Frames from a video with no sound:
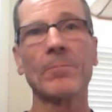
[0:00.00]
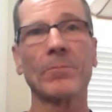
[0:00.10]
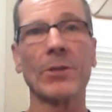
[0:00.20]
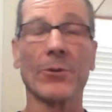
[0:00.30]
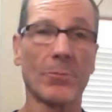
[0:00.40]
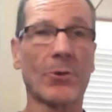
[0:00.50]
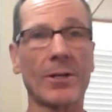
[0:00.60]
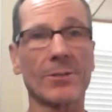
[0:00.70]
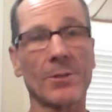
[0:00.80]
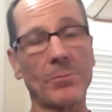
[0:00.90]
you know, the
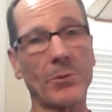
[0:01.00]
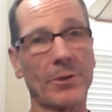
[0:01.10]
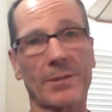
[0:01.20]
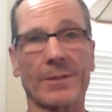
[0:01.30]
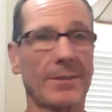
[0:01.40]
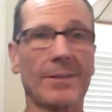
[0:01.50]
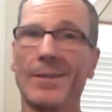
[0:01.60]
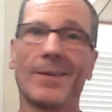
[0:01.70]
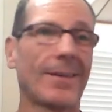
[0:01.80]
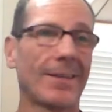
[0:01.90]
price of the book, and
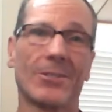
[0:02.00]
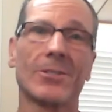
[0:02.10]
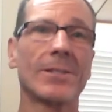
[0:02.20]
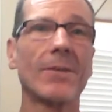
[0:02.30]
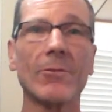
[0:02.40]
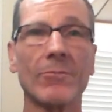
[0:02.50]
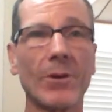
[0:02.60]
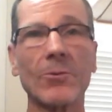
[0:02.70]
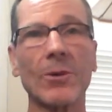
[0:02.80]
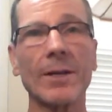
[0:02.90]
I just never
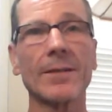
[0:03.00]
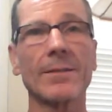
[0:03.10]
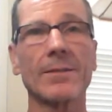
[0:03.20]
felt right